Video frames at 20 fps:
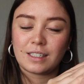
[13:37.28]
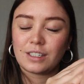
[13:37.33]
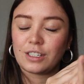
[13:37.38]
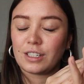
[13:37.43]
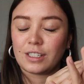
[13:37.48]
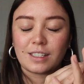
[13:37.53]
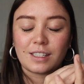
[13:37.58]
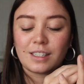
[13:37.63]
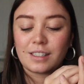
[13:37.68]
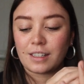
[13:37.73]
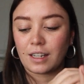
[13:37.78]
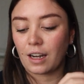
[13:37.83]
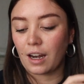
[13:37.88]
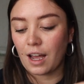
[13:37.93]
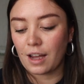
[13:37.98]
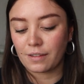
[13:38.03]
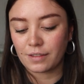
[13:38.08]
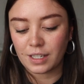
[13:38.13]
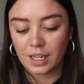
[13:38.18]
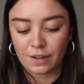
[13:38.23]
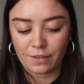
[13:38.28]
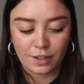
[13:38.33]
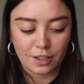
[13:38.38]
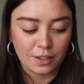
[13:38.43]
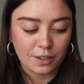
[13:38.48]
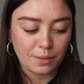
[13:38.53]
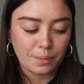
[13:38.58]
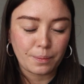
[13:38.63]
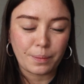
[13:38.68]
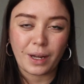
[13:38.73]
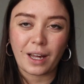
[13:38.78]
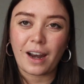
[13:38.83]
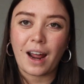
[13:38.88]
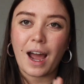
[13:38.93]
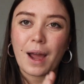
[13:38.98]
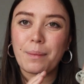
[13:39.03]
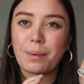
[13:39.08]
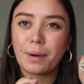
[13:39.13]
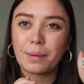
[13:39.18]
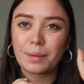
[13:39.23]
just is a lifesaver. But
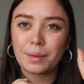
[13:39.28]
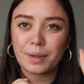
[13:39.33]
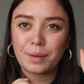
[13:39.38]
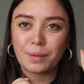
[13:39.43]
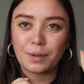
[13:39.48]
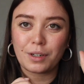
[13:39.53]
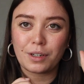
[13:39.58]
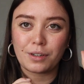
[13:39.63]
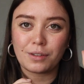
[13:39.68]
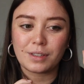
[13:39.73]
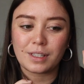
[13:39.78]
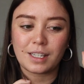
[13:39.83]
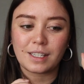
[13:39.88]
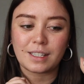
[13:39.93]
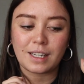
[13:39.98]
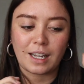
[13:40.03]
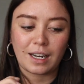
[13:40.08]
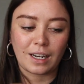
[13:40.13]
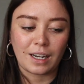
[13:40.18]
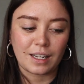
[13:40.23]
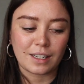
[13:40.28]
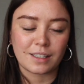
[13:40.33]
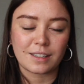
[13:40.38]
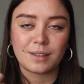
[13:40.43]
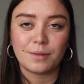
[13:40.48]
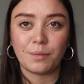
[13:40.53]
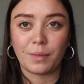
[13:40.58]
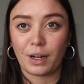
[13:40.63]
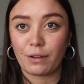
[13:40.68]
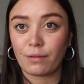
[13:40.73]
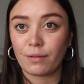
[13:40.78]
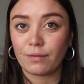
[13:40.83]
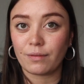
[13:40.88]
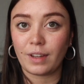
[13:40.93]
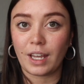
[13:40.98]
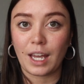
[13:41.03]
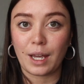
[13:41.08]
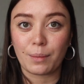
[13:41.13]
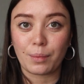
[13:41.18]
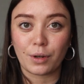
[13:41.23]
I probably wouldn't use these unless my
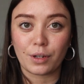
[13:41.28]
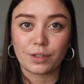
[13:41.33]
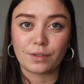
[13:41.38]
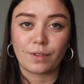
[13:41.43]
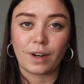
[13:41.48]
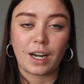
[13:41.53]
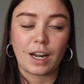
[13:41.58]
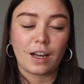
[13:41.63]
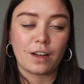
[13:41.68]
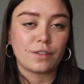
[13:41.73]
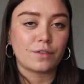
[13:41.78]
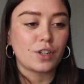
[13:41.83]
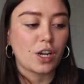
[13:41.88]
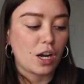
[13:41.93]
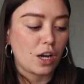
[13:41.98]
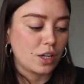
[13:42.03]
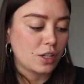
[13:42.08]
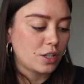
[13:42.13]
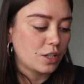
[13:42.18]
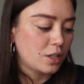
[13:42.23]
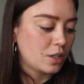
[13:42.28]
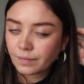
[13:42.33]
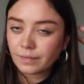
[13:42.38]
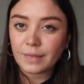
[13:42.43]
AirPods ran out of charge.